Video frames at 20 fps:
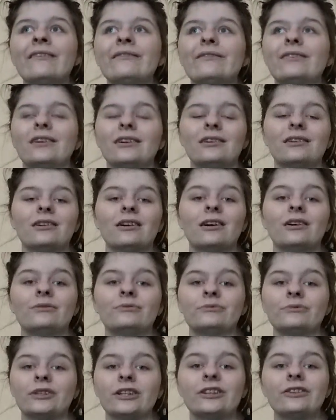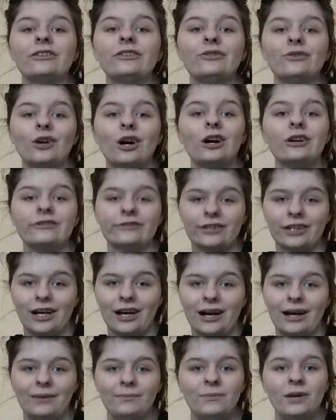for a really long
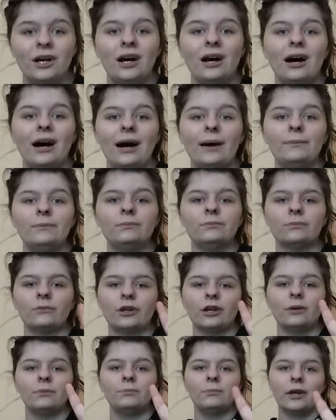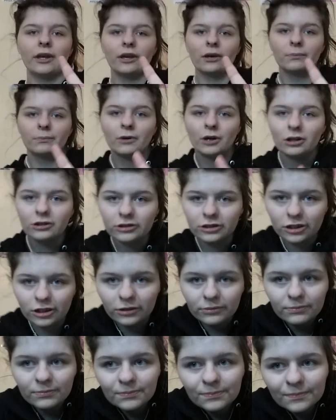time. I'm gonna make a part
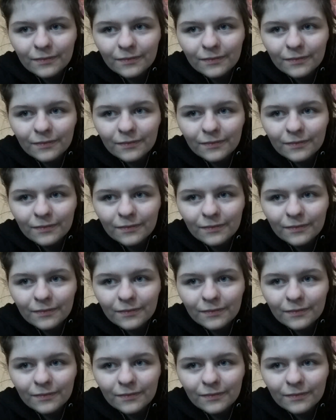2.